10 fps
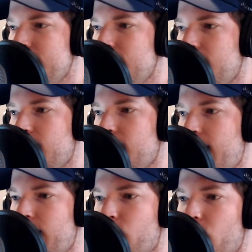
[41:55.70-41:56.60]

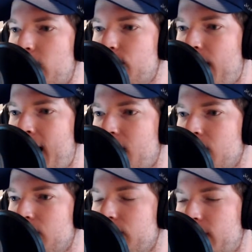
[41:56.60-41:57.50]
at running back
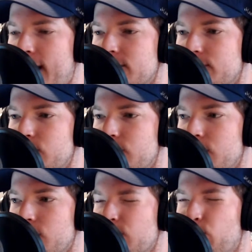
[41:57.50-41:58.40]
the last few
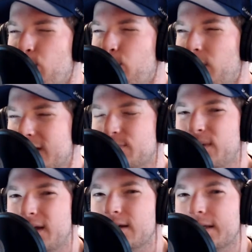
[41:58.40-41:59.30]
years, but it's
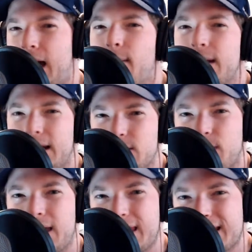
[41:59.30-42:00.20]
been dominated
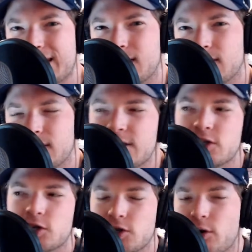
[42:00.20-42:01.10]
by Etienne. At least
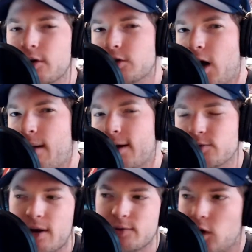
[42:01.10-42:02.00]
the starting job has,
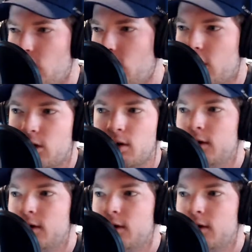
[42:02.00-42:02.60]
right? It was all